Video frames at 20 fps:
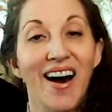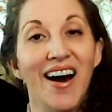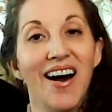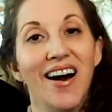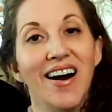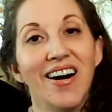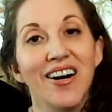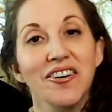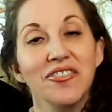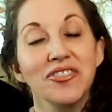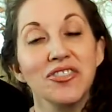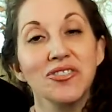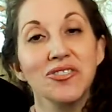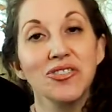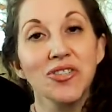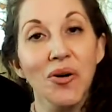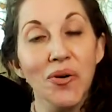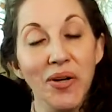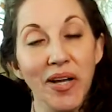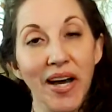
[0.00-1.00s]
Uh, if you
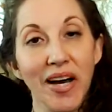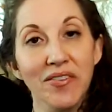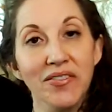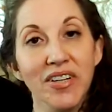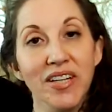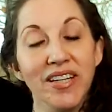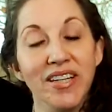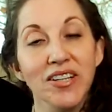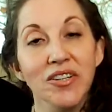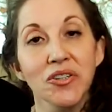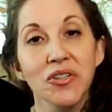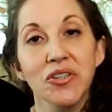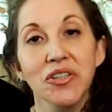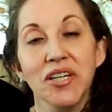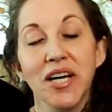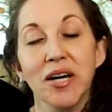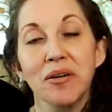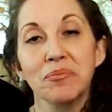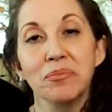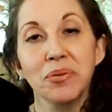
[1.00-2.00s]
don't have a healer
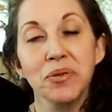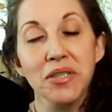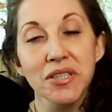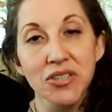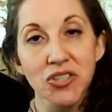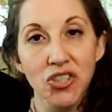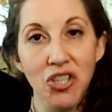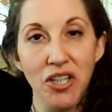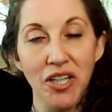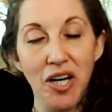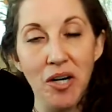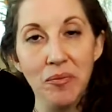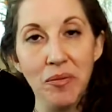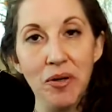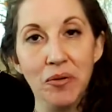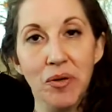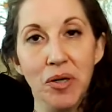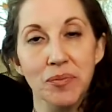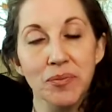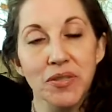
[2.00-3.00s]
yet, please check out my
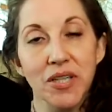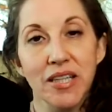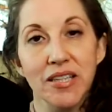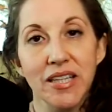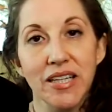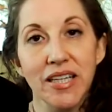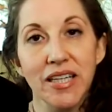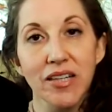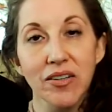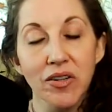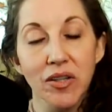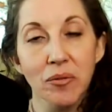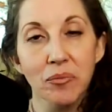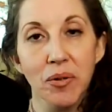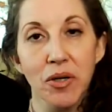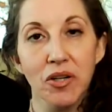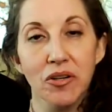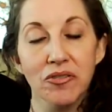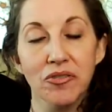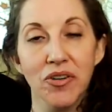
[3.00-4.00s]
website,
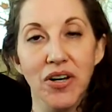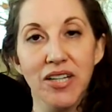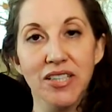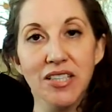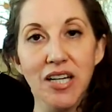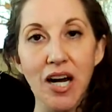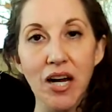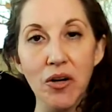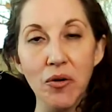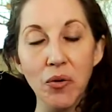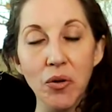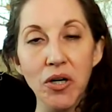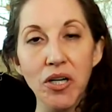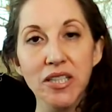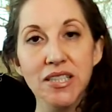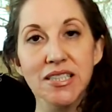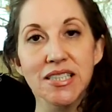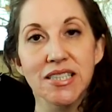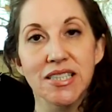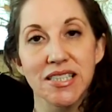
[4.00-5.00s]

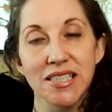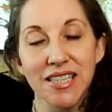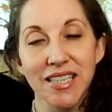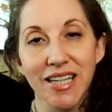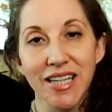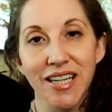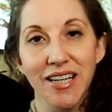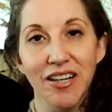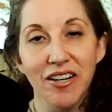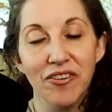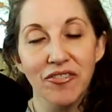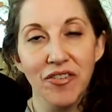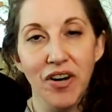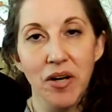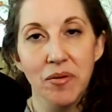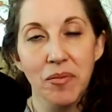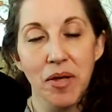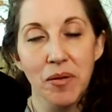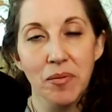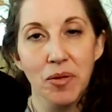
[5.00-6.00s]
thehealingbutterfly.org. See if I
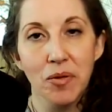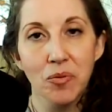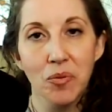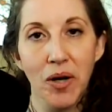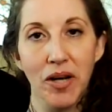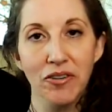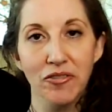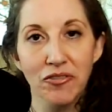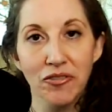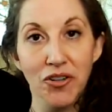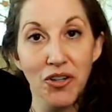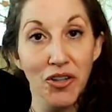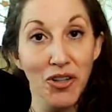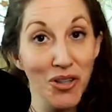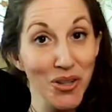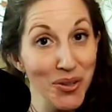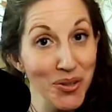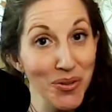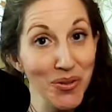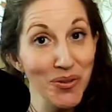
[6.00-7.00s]
may be right for
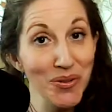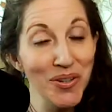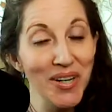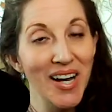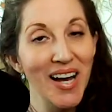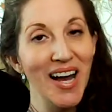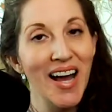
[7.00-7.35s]
you